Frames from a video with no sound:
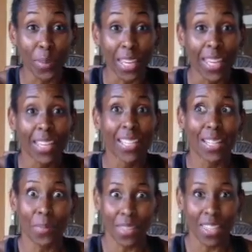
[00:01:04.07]
me,
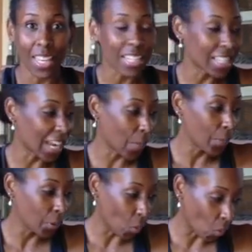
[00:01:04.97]
some of the things that I
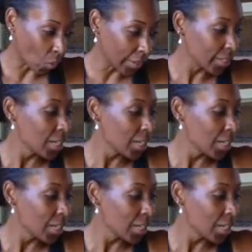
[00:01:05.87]
put on.